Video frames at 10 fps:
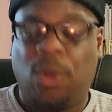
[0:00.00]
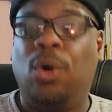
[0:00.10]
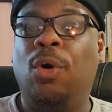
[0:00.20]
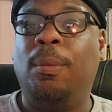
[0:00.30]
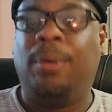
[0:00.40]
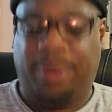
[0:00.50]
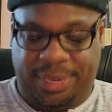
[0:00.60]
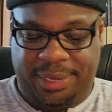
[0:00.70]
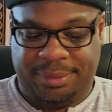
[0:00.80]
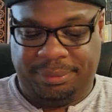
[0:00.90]
Oh
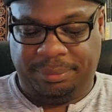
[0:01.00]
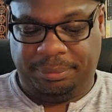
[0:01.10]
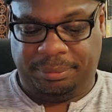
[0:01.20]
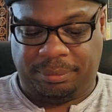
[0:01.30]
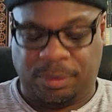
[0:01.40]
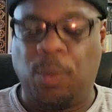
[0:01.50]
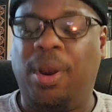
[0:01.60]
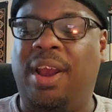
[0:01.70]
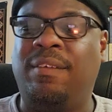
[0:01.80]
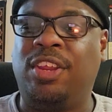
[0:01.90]
boy,
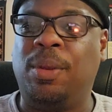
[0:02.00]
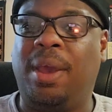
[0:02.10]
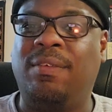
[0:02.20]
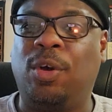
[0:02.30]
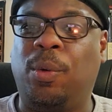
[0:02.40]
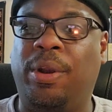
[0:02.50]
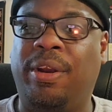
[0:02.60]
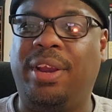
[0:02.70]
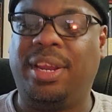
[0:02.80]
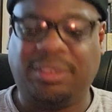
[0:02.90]
wherever you have
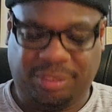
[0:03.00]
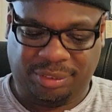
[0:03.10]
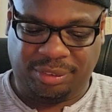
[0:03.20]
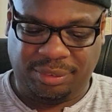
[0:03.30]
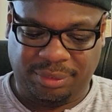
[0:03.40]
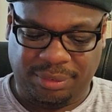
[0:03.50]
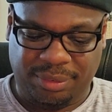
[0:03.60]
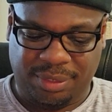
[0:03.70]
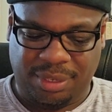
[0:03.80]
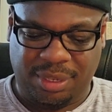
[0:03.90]
Aquarius,
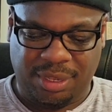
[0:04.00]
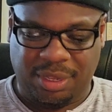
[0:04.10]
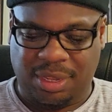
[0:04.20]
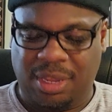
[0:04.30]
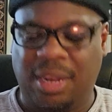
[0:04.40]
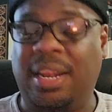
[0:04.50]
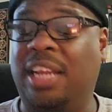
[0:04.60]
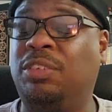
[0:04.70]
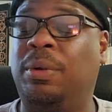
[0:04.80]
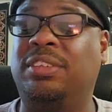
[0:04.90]

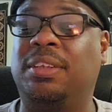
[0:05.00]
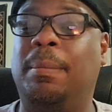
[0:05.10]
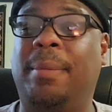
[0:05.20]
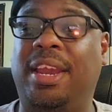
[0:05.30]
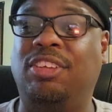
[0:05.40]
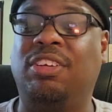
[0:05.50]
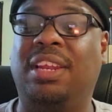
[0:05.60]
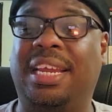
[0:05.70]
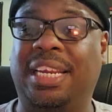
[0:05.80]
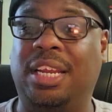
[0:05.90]
that's where some major
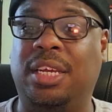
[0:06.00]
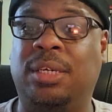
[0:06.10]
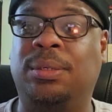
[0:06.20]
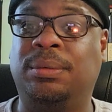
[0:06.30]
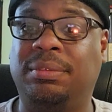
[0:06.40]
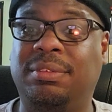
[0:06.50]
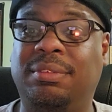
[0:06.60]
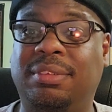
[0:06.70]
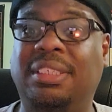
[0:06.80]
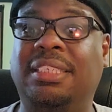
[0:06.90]
letting go
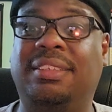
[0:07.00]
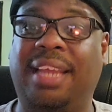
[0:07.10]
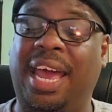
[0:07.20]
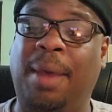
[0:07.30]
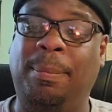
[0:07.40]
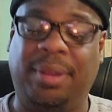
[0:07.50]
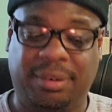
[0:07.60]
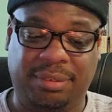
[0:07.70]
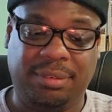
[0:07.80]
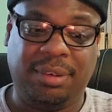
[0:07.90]
needs to
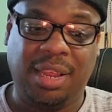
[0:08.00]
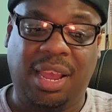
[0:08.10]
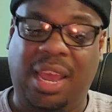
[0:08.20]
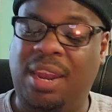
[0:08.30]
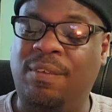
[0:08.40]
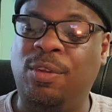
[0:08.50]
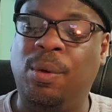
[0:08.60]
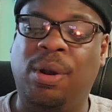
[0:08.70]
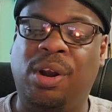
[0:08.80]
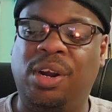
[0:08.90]
happen. And if
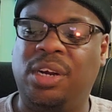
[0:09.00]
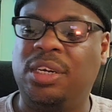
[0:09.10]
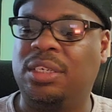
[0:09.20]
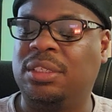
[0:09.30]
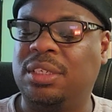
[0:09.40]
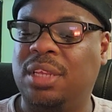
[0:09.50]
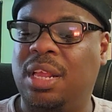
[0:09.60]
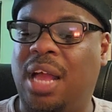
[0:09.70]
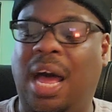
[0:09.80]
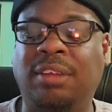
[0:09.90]
you are,
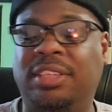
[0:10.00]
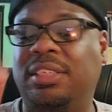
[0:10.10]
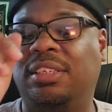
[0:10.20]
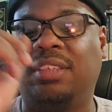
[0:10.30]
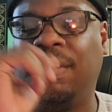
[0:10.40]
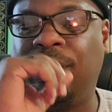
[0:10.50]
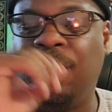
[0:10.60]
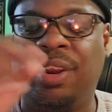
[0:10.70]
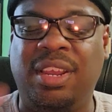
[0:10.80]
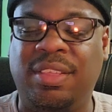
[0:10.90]
I'll say this, if
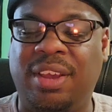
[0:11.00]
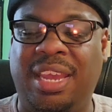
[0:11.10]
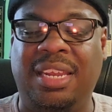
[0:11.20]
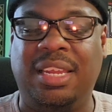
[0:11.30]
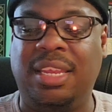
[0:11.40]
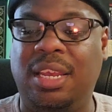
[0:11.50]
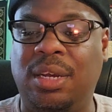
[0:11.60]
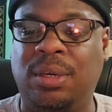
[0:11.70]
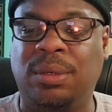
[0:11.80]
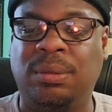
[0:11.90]
you are either a
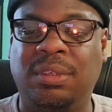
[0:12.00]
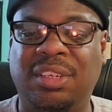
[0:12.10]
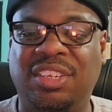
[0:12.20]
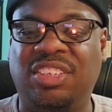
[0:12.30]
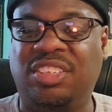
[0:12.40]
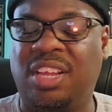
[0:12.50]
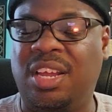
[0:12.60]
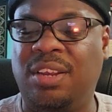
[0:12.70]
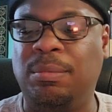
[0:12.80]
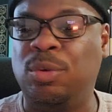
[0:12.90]
Leo,
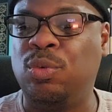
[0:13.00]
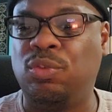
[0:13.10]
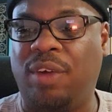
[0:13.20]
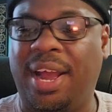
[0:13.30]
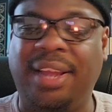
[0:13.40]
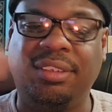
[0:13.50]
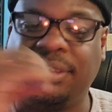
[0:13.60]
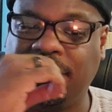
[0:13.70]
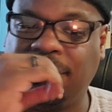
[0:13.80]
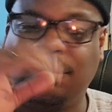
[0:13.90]
sun, moon
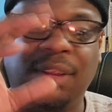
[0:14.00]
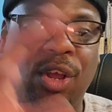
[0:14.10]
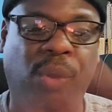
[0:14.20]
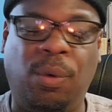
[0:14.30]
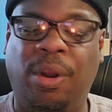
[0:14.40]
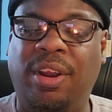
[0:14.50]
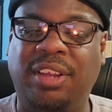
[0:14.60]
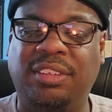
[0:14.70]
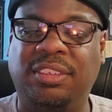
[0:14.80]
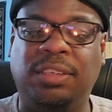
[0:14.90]
rising,
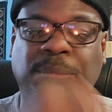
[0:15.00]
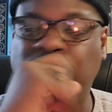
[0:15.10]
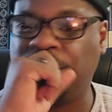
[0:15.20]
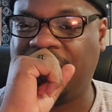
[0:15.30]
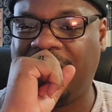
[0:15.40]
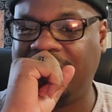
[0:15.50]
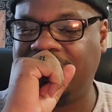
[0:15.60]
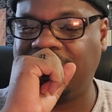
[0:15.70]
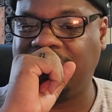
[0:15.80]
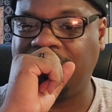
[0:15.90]
Aquarius, sun, moon
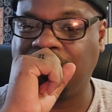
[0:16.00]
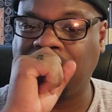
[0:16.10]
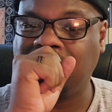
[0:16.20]
rising,